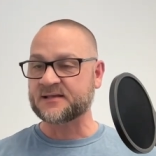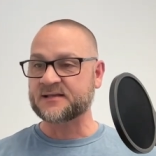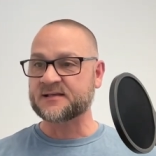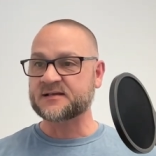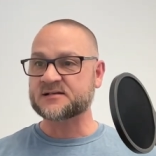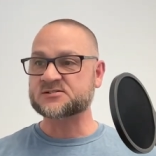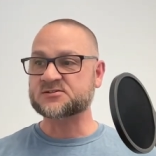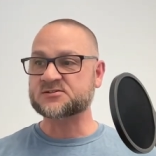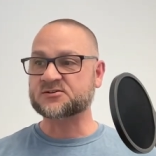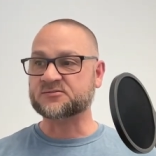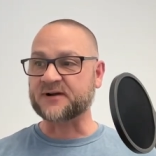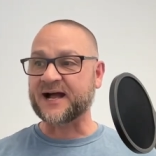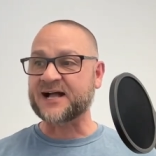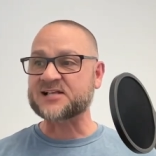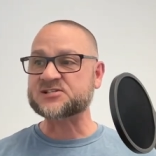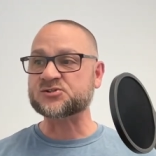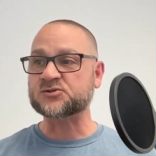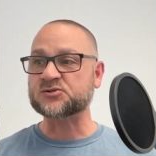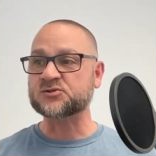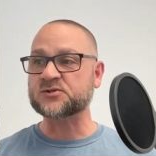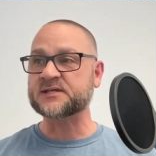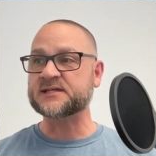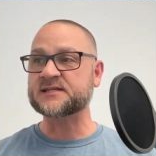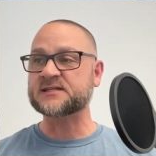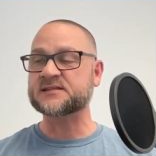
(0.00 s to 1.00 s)

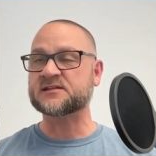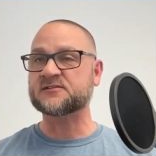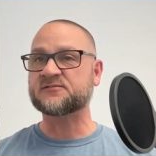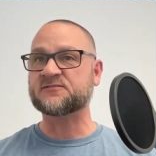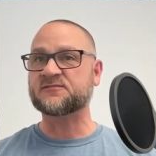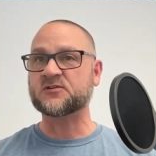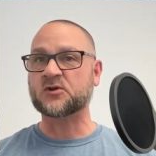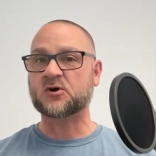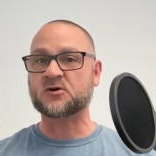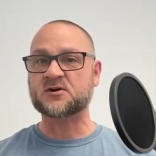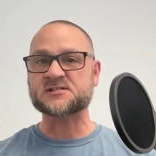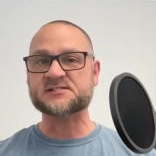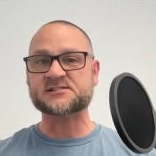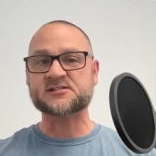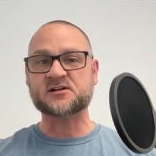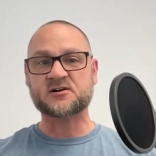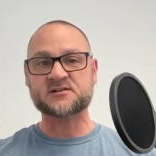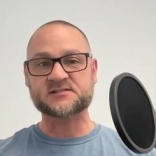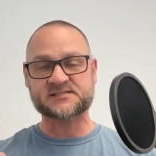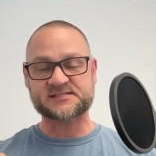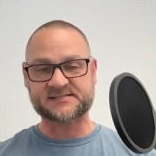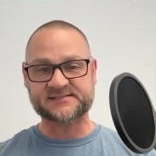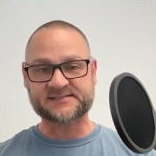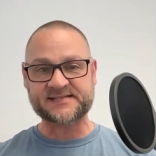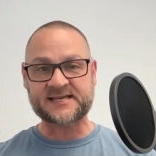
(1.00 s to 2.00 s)
gradually the floor
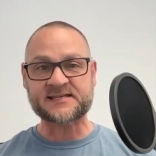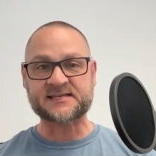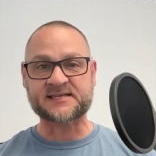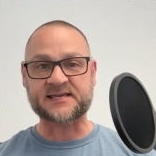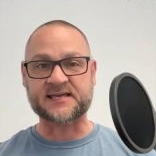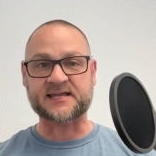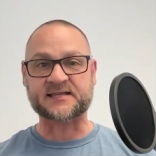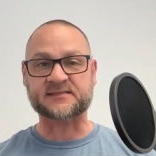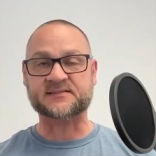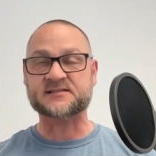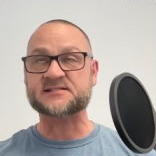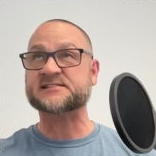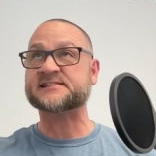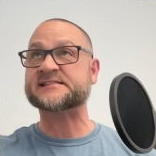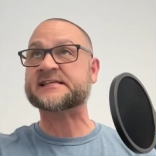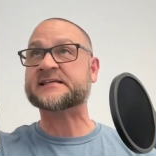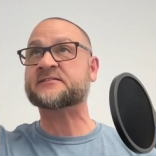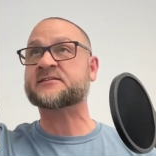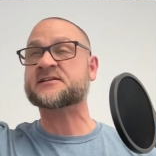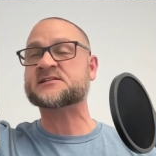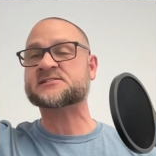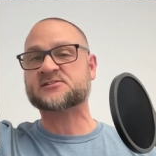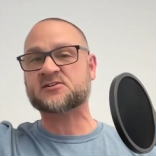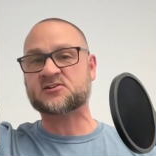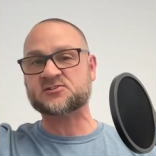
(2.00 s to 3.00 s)
starts sinking. The
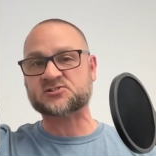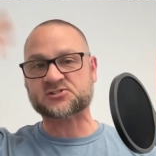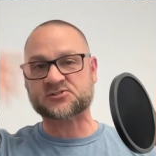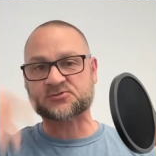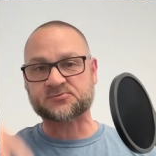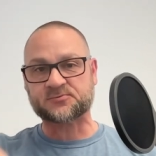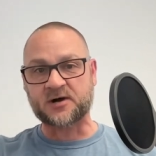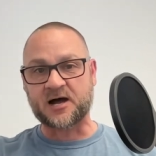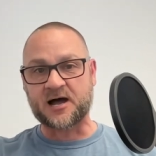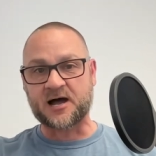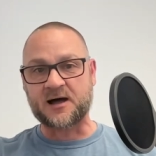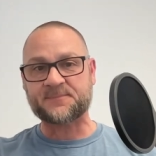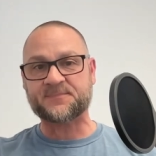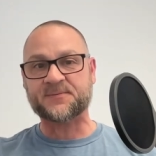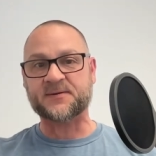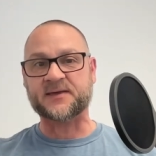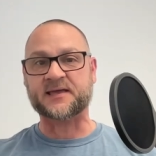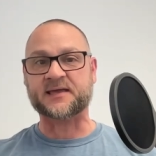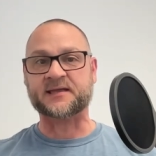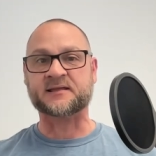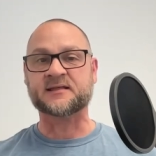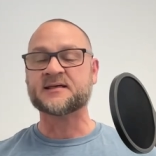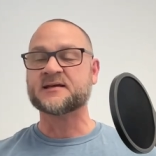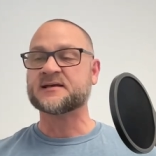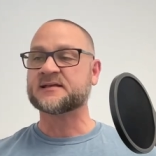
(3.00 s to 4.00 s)
ceiling starts
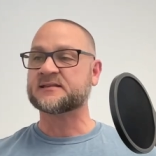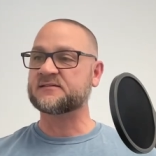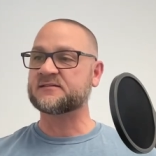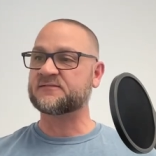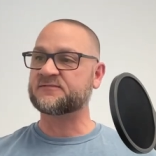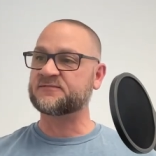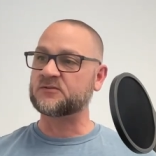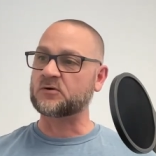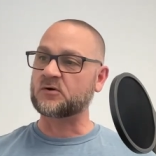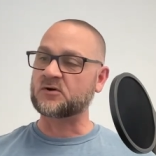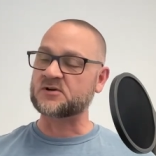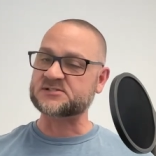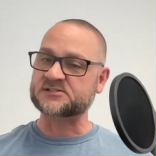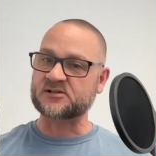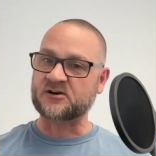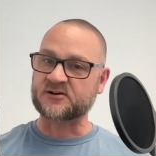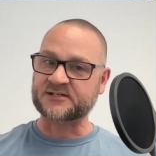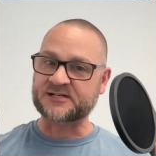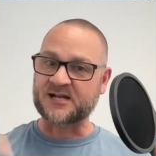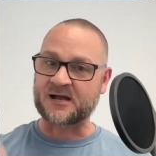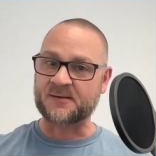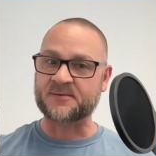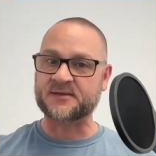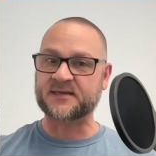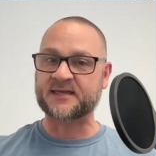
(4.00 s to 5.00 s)
dropping. The floors start
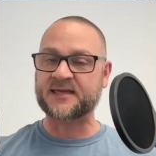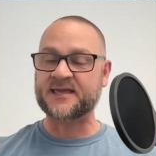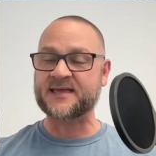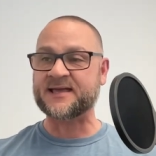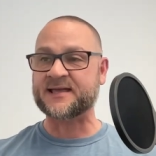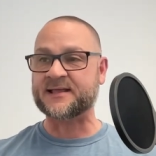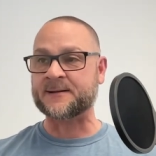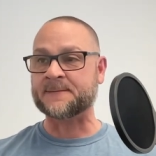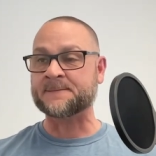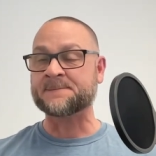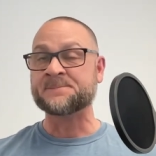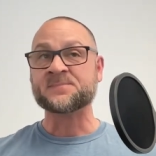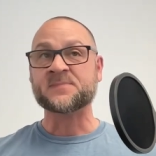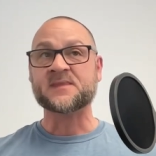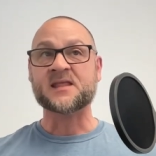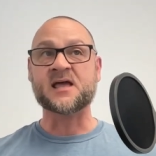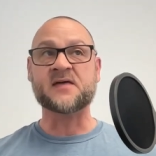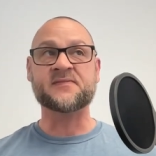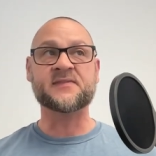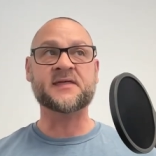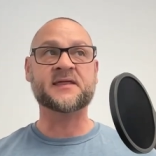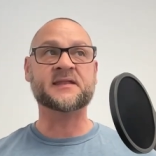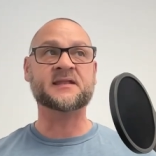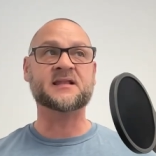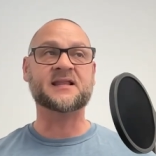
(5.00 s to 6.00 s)
coming in. And
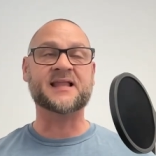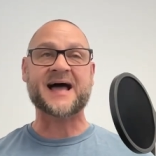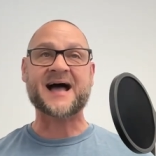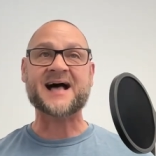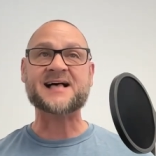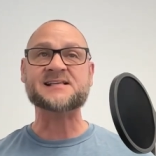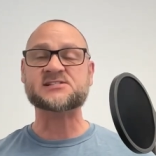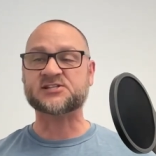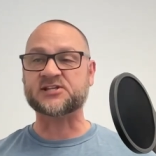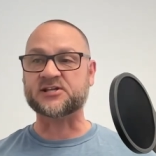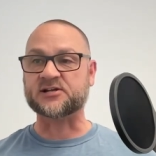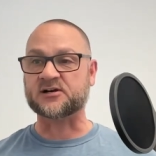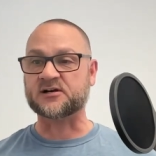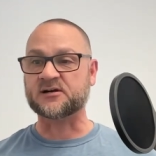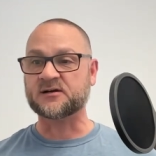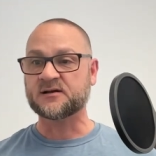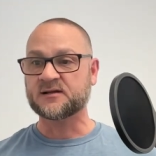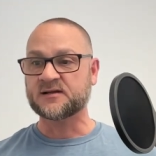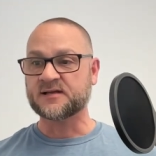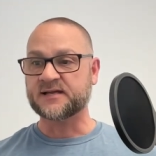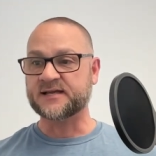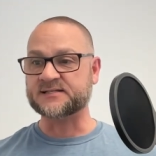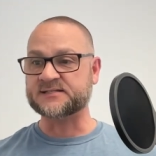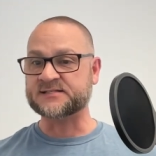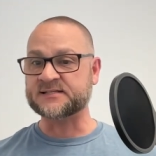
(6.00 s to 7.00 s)
then last year
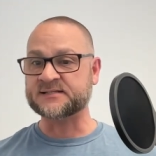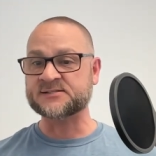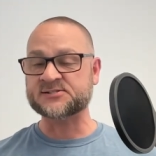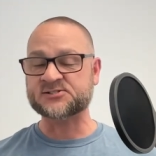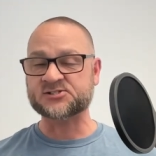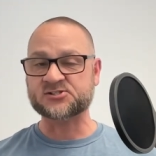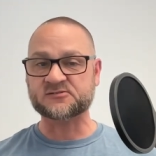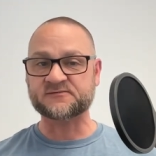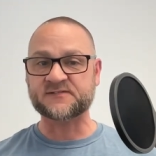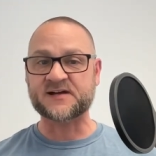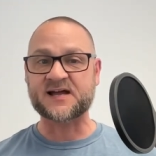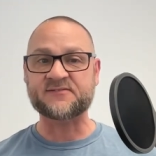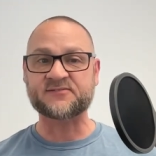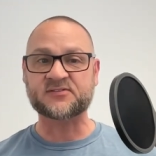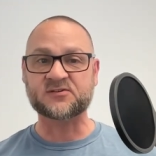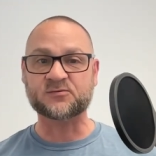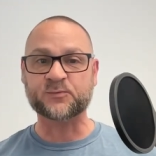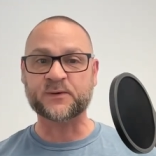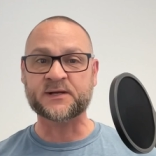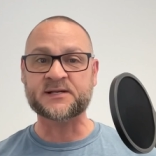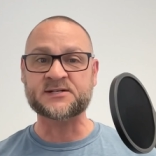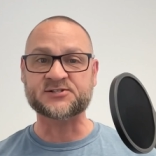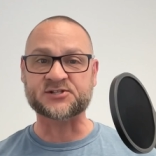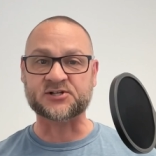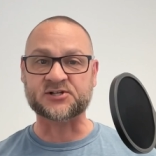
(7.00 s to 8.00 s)
it didn't survive the
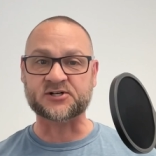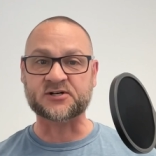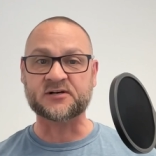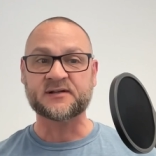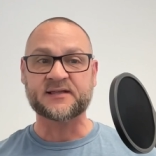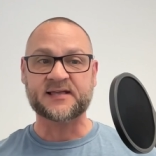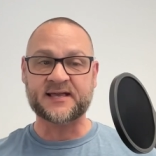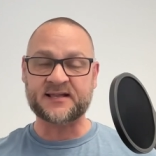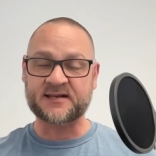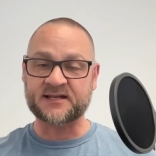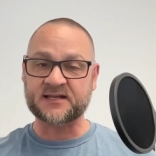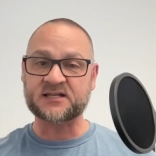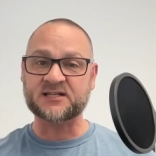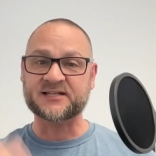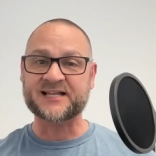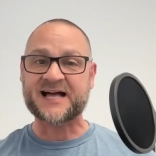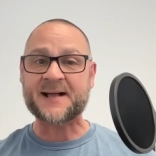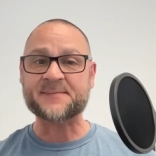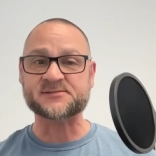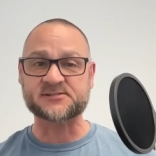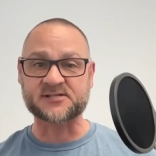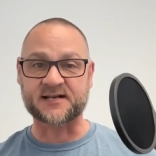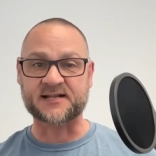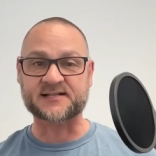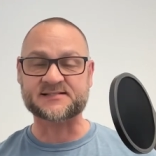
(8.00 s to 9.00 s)
winter, and it
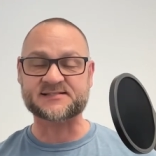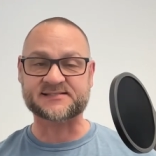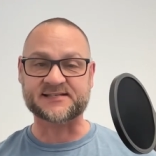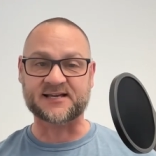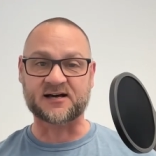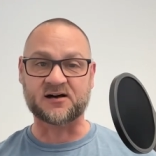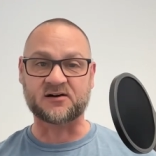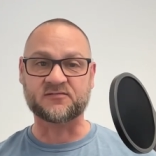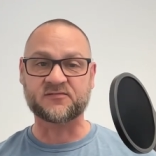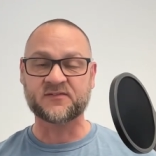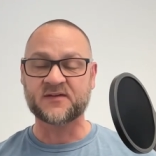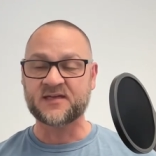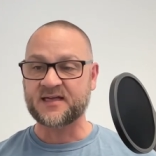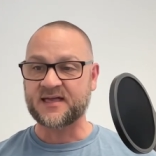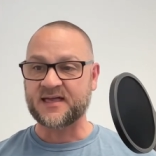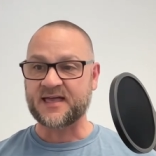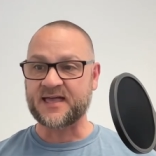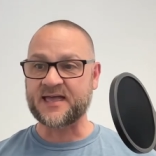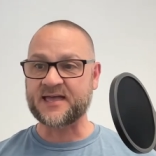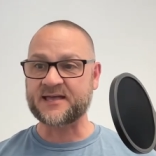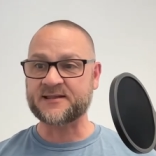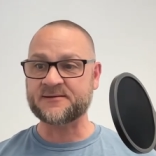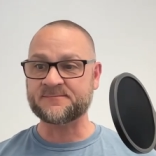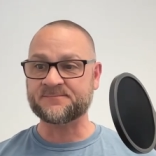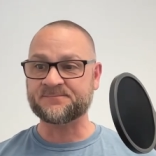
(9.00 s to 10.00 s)
collapsed on itself.
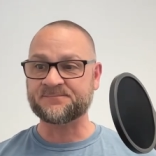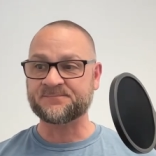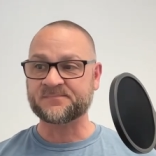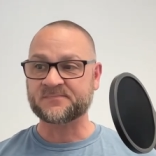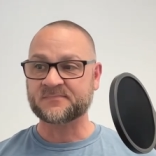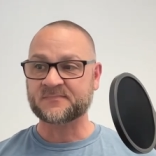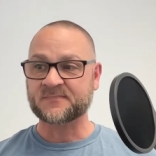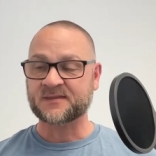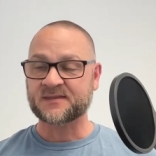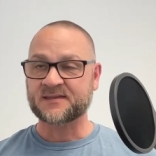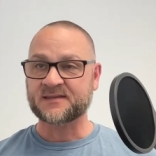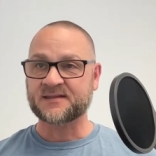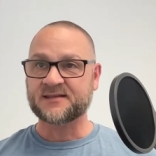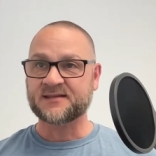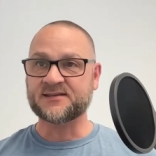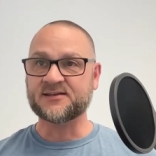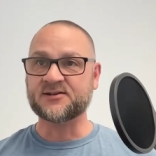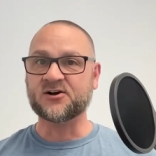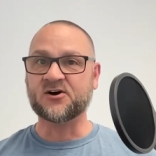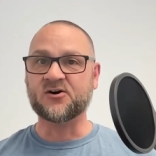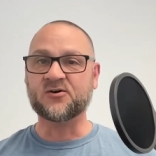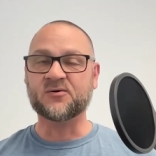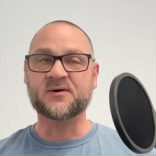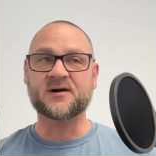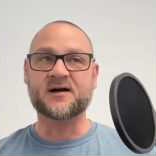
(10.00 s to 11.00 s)
And, you
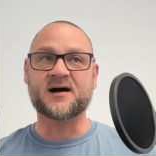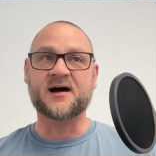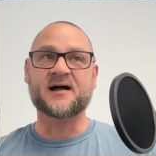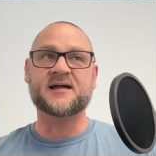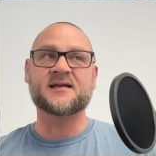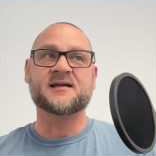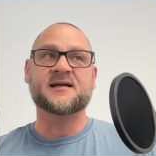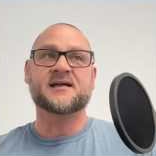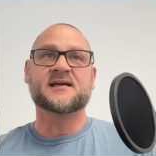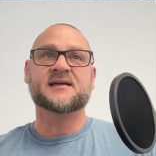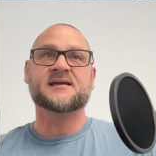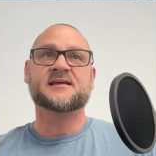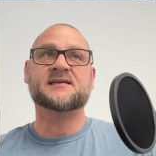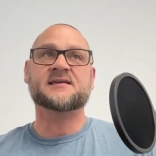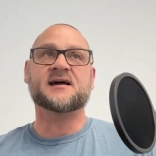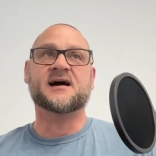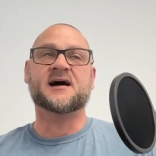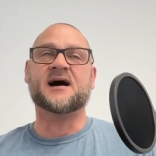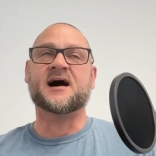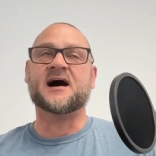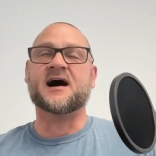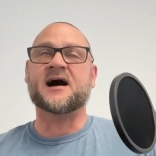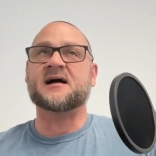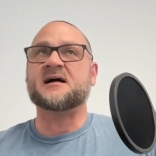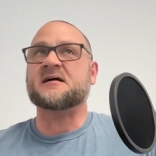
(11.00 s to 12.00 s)
know,
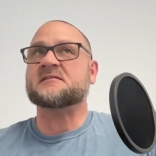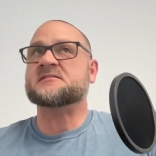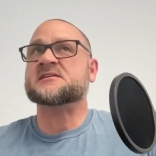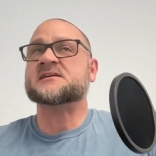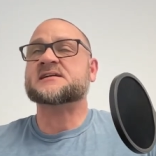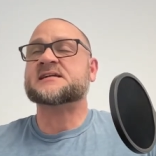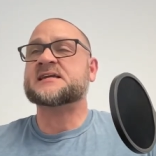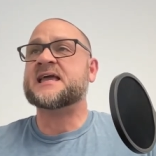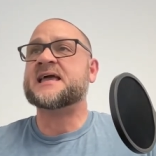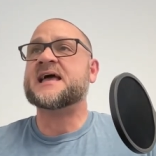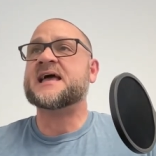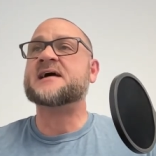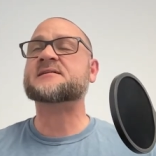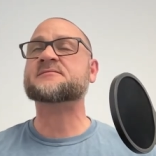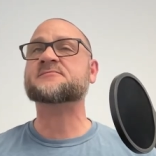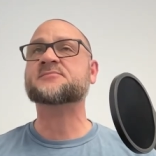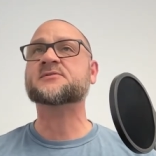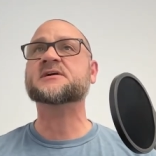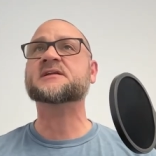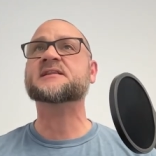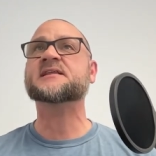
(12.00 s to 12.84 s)
you can't really